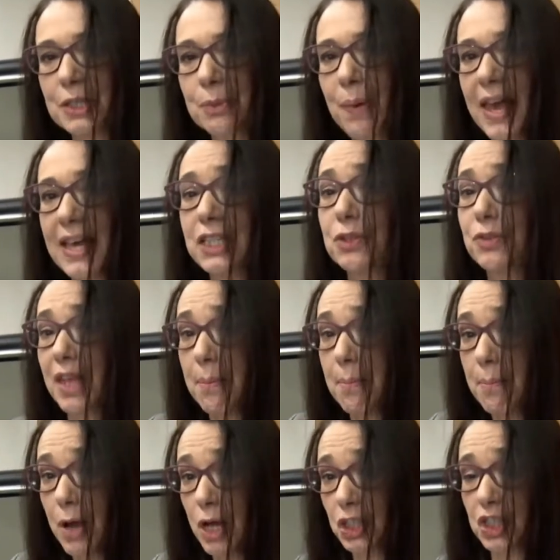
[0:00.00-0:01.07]
the space. So they're
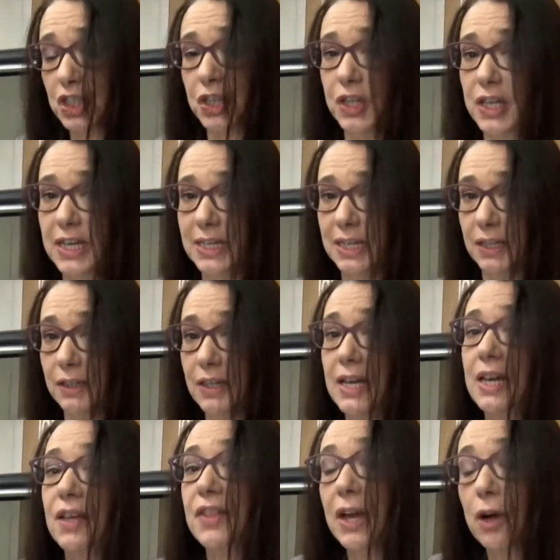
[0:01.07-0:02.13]
much thinner.
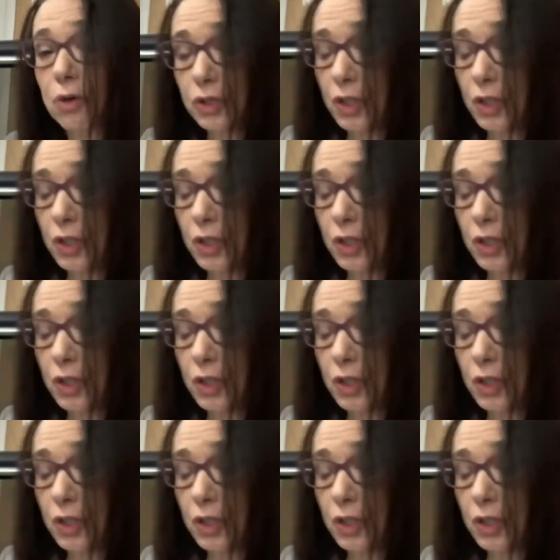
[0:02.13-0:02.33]
They're